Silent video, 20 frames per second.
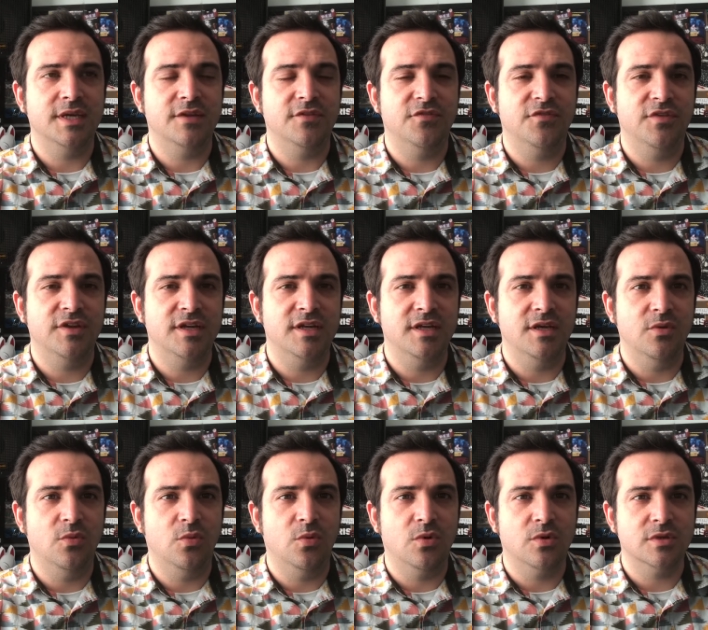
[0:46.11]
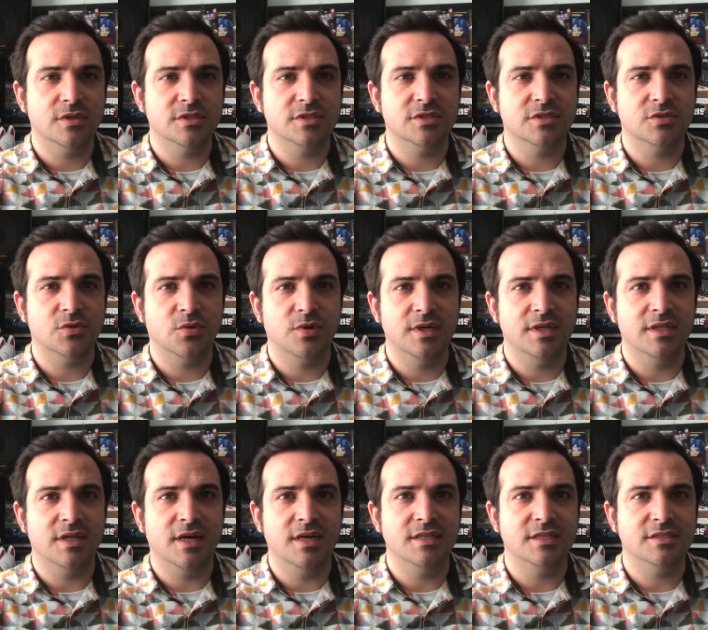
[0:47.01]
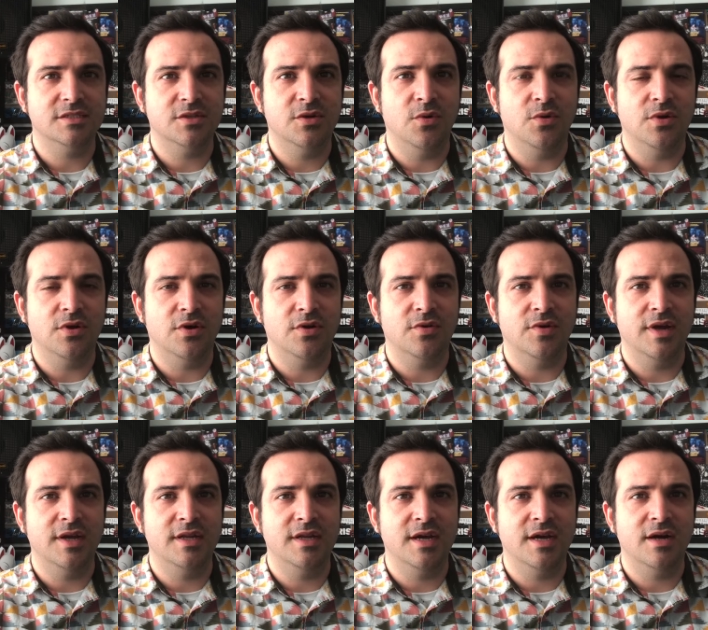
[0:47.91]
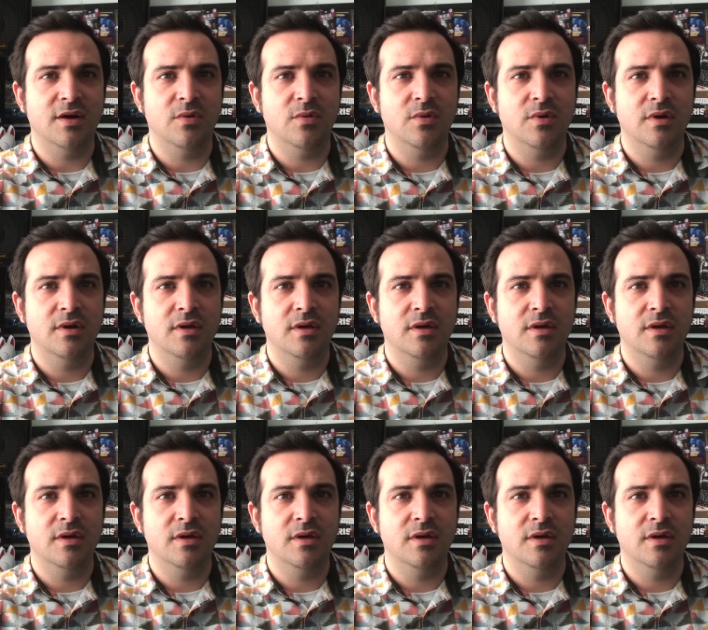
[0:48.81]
Infinity Wars storyline that's going on right now.